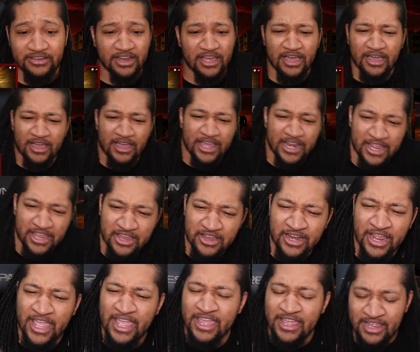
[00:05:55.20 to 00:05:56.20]
no, I didn't hear
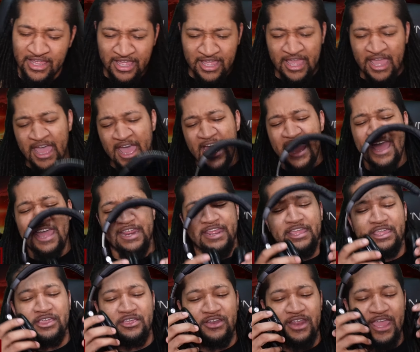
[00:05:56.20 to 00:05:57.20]
that. I didn't
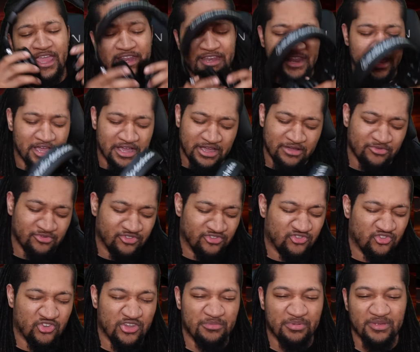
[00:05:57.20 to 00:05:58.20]
hear that. No, I was just
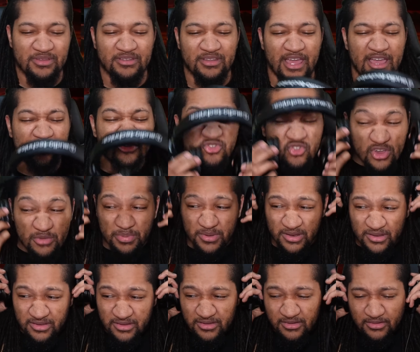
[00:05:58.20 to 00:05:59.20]
tripping. I was tripping.
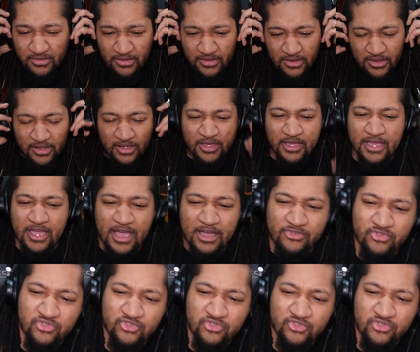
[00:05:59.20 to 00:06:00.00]
I